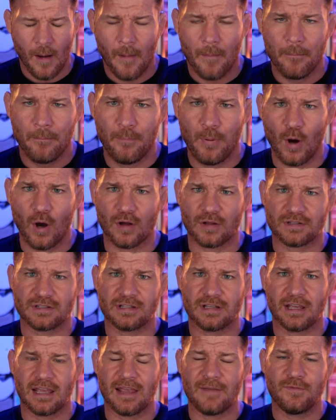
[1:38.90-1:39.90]
But
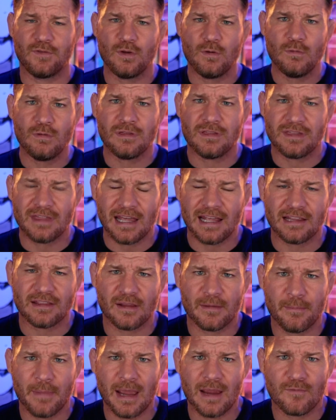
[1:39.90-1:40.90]
if you think the
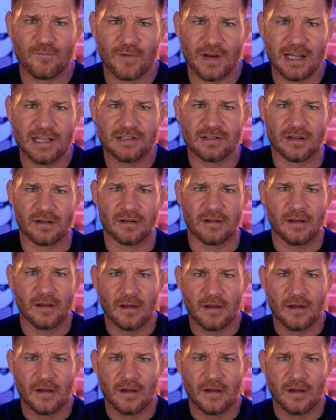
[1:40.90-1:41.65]
main reason